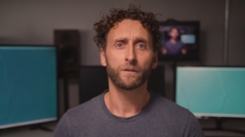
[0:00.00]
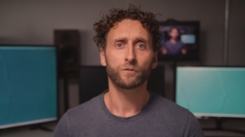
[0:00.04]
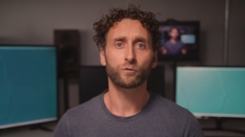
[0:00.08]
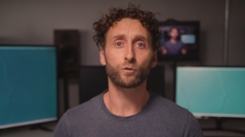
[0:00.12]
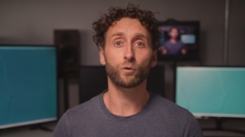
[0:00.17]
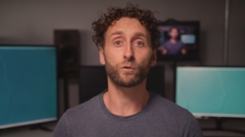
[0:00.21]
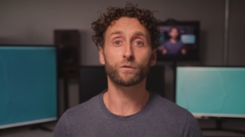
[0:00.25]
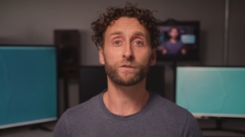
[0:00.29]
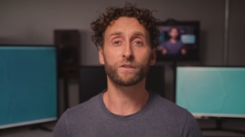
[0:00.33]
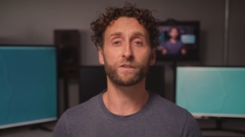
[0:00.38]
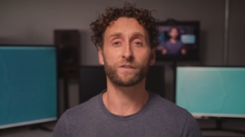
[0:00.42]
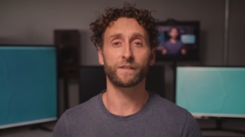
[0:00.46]

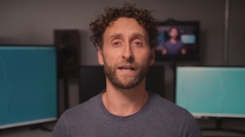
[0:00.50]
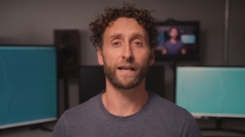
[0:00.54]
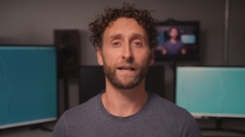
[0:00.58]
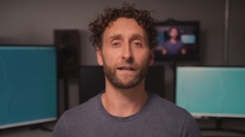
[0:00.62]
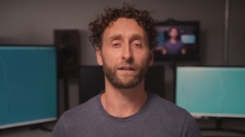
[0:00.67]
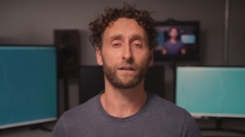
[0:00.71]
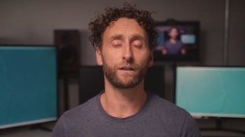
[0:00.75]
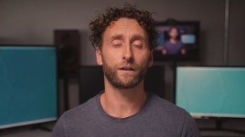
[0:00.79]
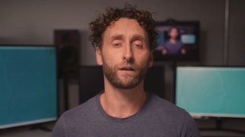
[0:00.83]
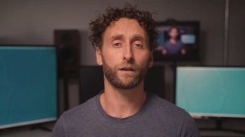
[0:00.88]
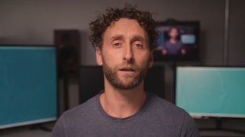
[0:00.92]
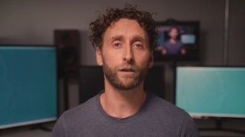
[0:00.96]
Dr.
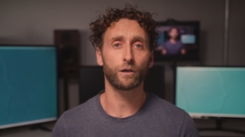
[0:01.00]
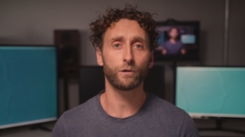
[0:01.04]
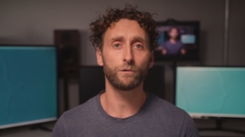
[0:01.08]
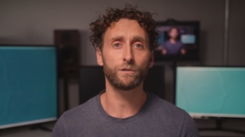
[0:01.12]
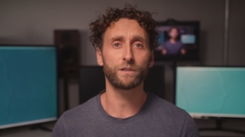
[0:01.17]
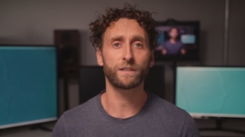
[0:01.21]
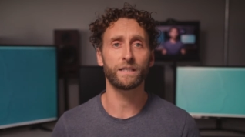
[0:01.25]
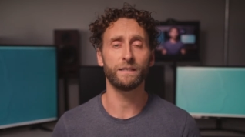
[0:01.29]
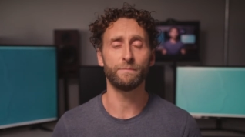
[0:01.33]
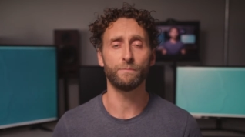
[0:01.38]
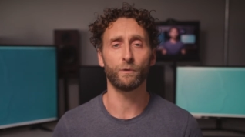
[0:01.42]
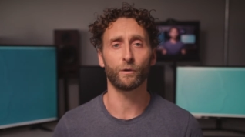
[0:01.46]
Zak
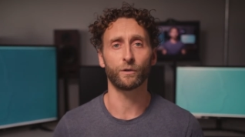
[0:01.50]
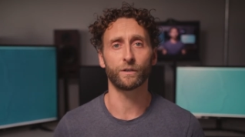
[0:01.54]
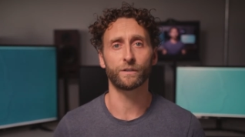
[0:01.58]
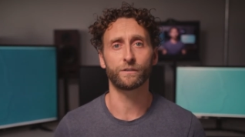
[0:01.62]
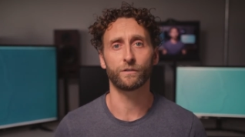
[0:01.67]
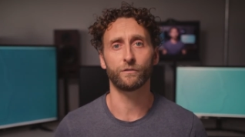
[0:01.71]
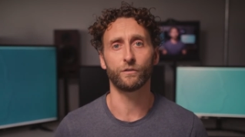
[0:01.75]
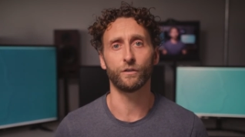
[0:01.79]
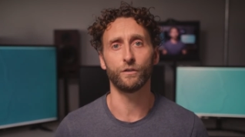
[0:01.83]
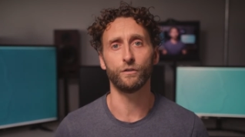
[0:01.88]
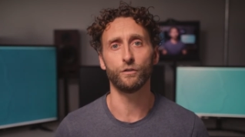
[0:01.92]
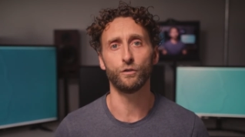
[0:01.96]
closely
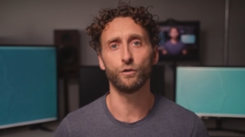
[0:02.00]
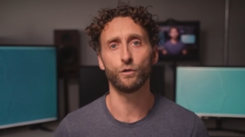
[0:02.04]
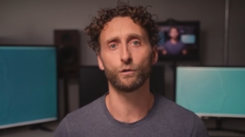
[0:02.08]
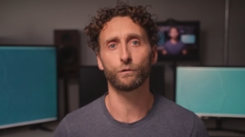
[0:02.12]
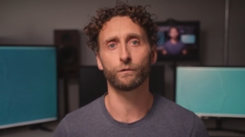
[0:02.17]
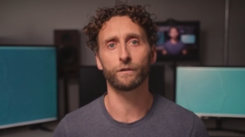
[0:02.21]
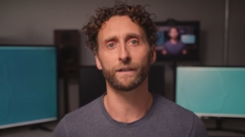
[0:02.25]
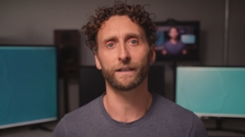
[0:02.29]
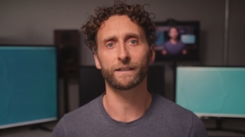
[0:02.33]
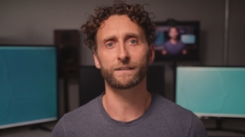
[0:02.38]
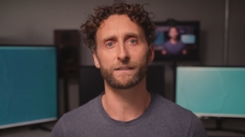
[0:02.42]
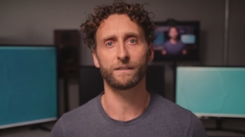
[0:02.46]
monitored the
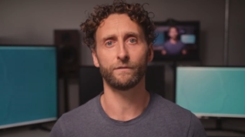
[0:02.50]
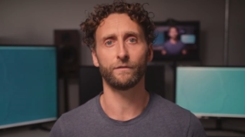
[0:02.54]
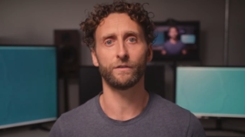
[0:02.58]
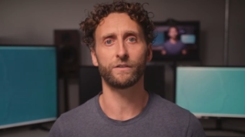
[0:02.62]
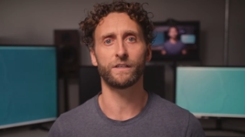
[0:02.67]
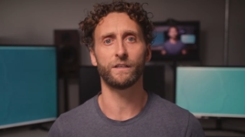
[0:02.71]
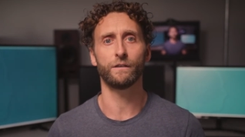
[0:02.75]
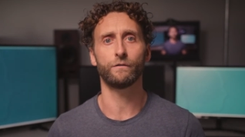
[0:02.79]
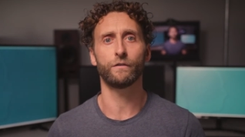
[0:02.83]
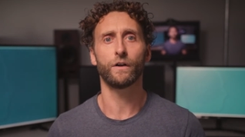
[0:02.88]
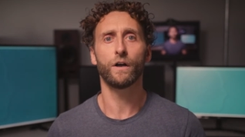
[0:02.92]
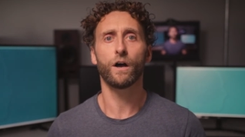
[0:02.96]
neural
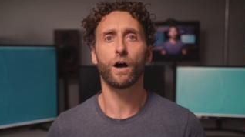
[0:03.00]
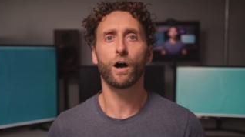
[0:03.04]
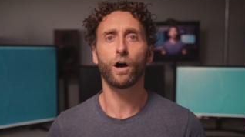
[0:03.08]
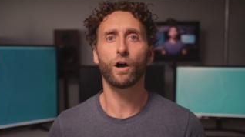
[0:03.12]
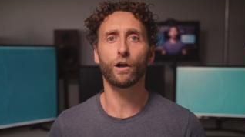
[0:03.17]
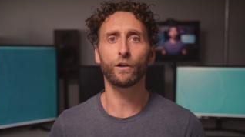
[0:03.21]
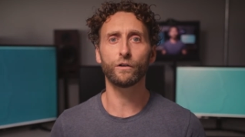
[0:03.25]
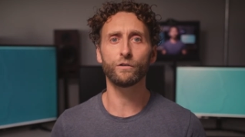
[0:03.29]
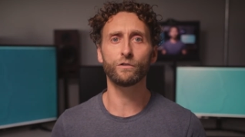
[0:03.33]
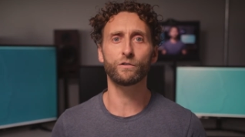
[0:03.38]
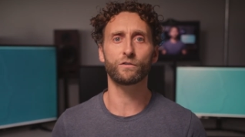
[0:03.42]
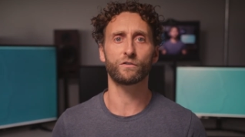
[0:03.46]
activity of
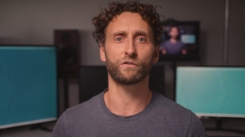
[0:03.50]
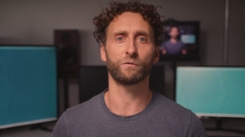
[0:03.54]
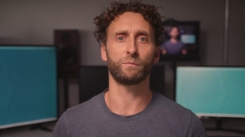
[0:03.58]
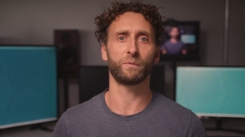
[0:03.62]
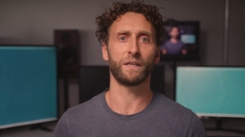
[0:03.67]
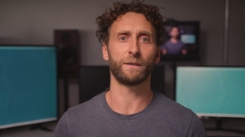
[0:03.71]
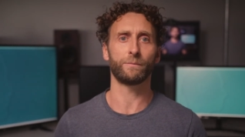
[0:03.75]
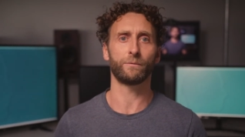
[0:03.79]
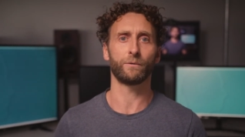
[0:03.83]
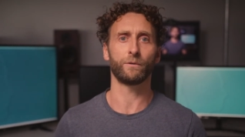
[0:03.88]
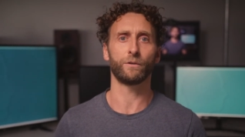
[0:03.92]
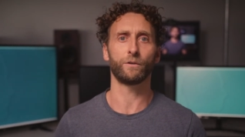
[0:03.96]
hundreds of
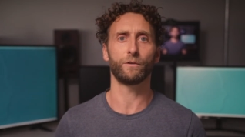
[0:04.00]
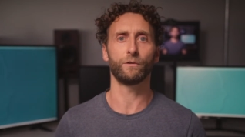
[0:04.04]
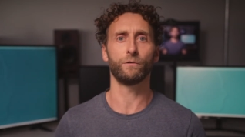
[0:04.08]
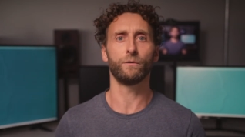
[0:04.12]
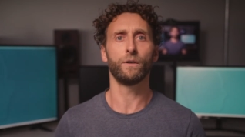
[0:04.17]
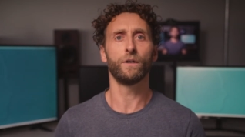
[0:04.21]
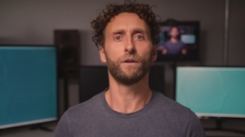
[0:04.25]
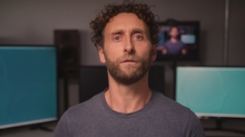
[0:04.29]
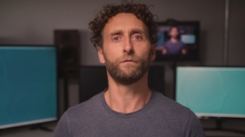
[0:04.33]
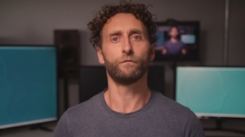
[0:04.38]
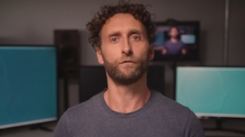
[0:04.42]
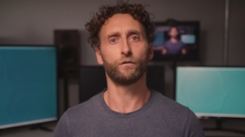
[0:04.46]
people who
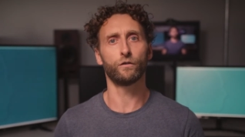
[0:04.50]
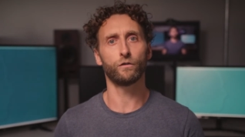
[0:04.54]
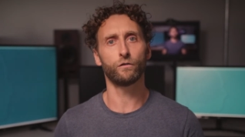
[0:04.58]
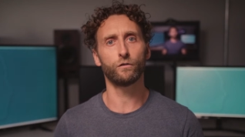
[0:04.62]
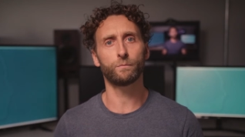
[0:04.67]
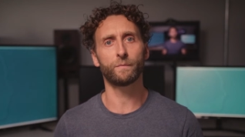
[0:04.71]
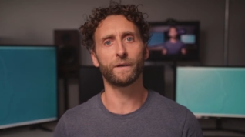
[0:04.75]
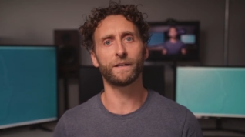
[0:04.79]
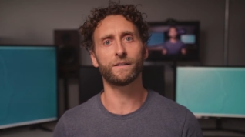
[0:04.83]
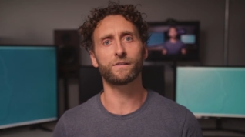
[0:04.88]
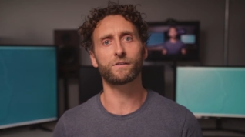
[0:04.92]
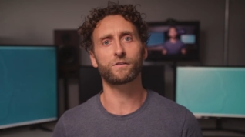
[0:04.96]

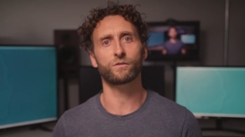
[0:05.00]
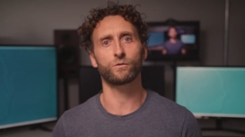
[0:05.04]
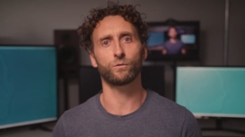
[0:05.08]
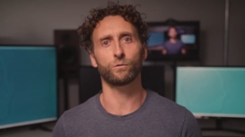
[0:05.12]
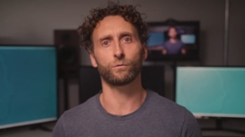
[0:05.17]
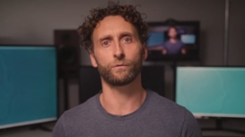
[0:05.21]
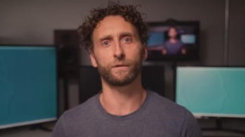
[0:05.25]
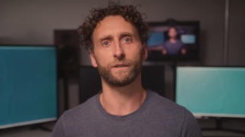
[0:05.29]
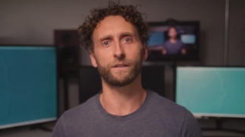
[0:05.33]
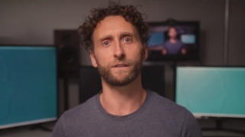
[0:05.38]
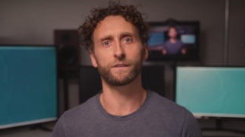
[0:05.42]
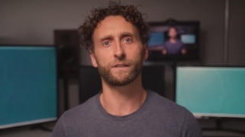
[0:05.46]
viewed Ben's
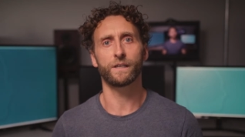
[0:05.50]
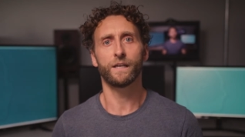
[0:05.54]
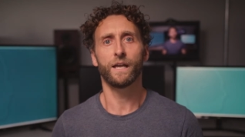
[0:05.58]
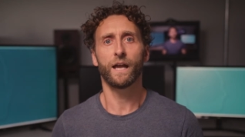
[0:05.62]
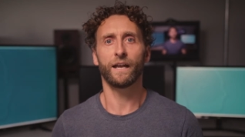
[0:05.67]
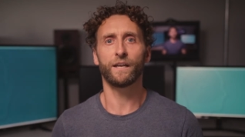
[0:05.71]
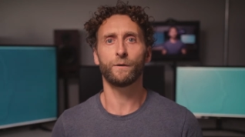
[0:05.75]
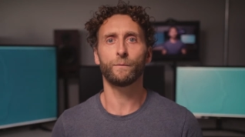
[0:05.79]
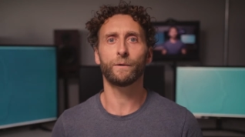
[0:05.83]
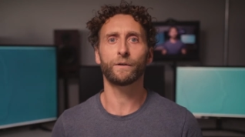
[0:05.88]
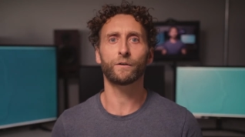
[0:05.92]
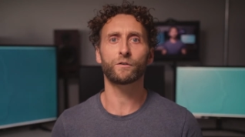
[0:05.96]
stories,
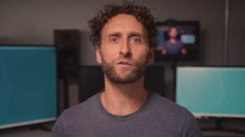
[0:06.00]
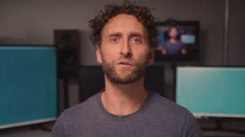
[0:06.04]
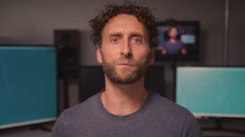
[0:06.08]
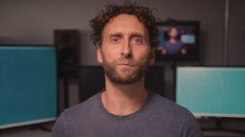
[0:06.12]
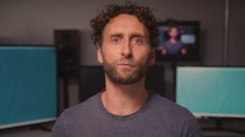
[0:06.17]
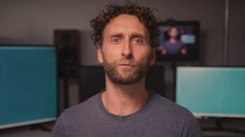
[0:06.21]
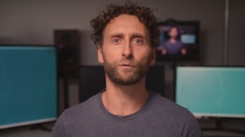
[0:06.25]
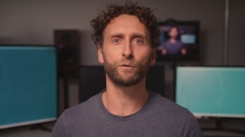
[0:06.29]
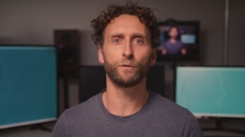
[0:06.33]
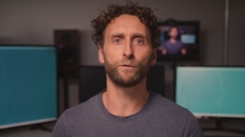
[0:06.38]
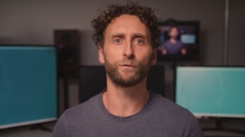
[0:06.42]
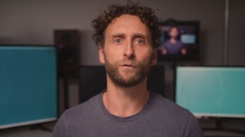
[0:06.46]
and he went on to
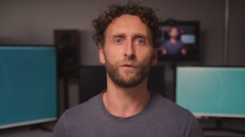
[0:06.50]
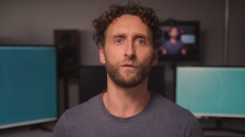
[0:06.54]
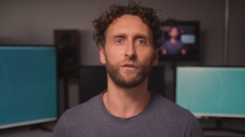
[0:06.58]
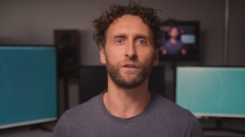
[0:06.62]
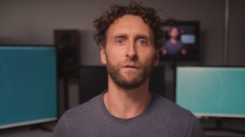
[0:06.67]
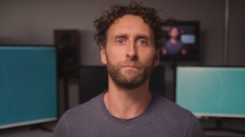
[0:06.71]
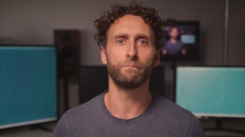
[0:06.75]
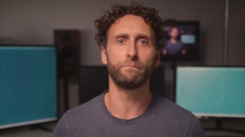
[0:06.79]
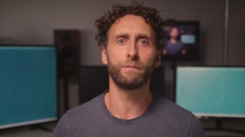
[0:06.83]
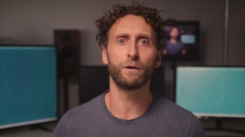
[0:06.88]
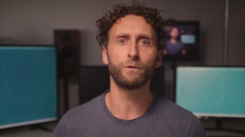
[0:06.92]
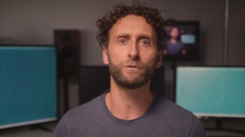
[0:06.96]
prove that the
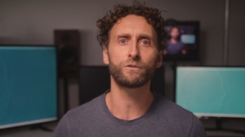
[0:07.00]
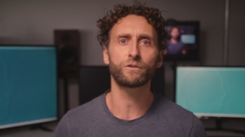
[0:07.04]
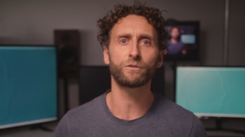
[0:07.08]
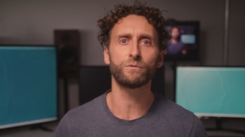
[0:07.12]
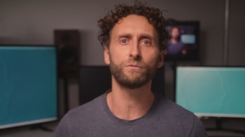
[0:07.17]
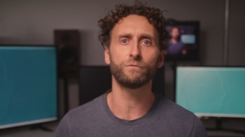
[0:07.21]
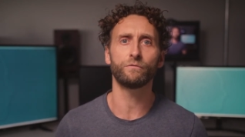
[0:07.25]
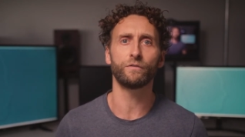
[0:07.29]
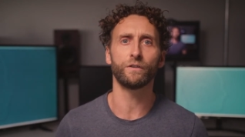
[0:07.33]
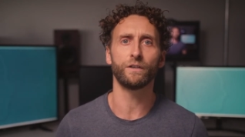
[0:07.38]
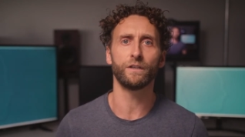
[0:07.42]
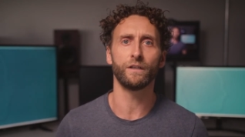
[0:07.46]

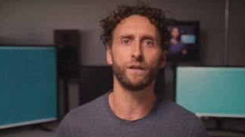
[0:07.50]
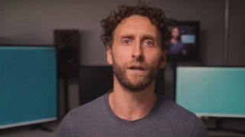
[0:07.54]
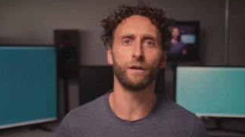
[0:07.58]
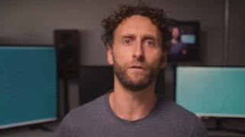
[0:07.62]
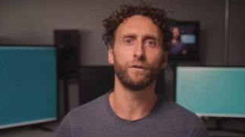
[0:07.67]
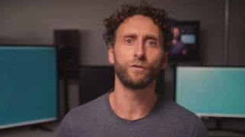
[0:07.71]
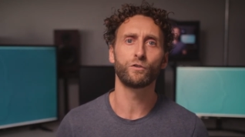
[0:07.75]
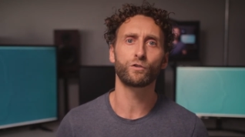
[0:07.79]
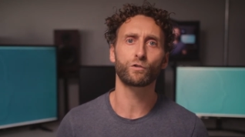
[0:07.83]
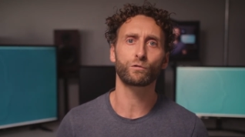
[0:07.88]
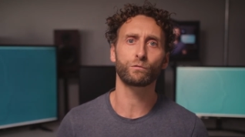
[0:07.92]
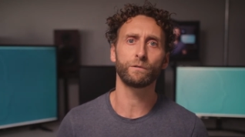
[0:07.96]
emotional video
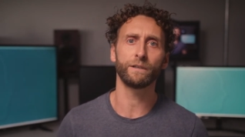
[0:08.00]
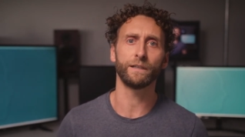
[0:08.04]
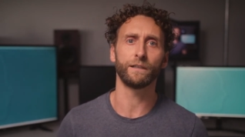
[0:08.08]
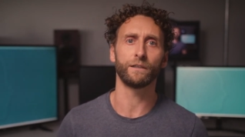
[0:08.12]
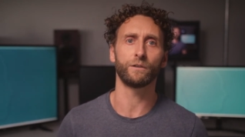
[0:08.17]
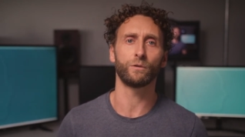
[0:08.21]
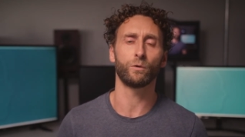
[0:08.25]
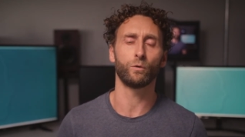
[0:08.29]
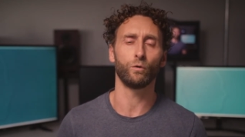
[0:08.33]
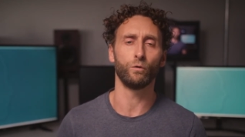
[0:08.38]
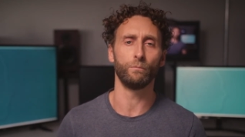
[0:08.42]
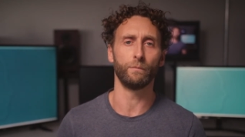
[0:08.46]

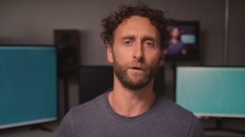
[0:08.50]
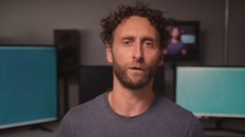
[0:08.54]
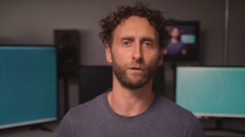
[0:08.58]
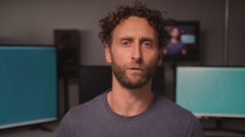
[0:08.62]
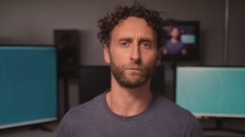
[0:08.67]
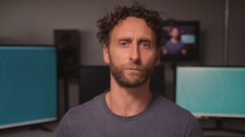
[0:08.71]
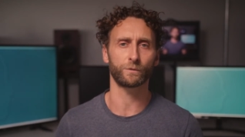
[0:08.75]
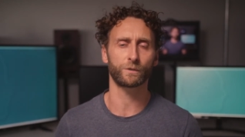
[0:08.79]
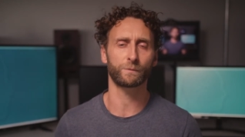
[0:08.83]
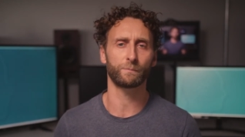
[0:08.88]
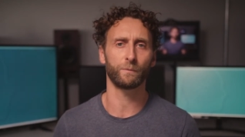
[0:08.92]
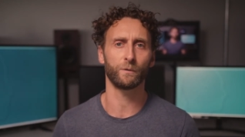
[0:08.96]
triggered
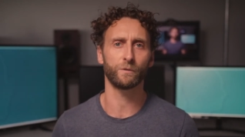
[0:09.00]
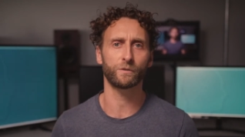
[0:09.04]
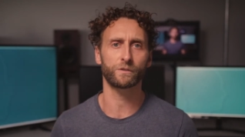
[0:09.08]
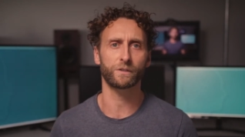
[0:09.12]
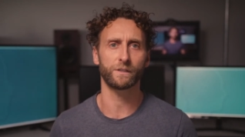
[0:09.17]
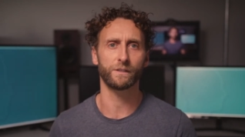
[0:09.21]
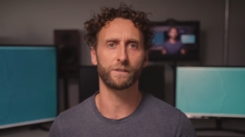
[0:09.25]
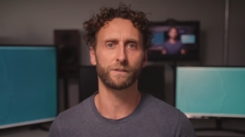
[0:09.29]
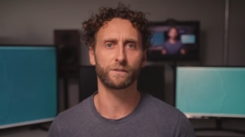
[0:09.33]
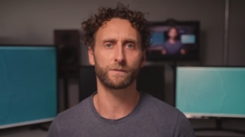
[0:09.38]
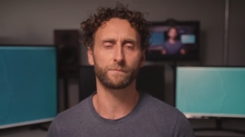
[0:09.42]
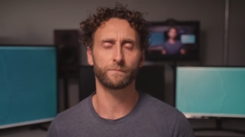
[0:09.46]
hormonal
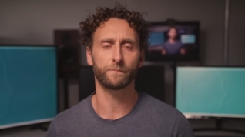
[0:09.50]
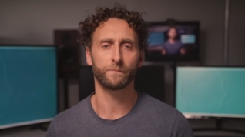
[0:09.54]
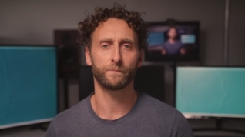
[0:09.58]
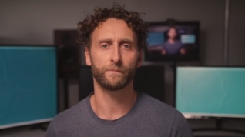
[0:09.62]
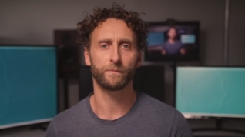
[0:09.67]
responses.